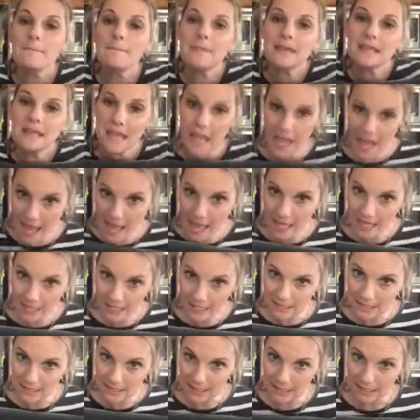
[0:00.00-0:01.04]

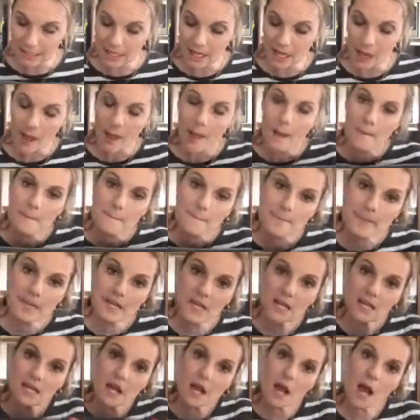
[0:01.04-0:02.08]
mechanically
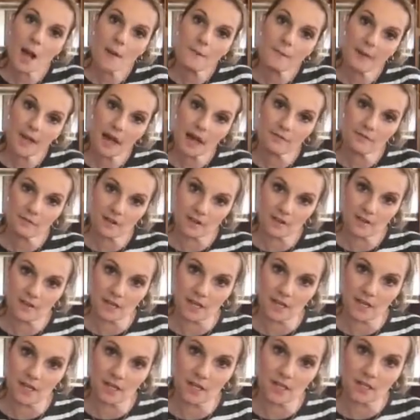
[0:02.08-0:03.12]
pick up
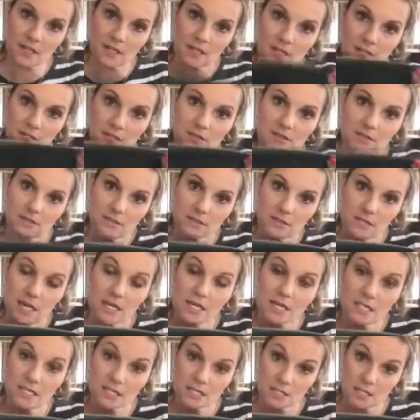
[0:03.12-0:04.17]
everything
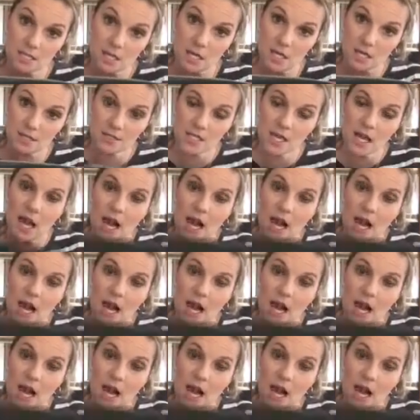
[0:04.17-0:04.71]
into this cloth.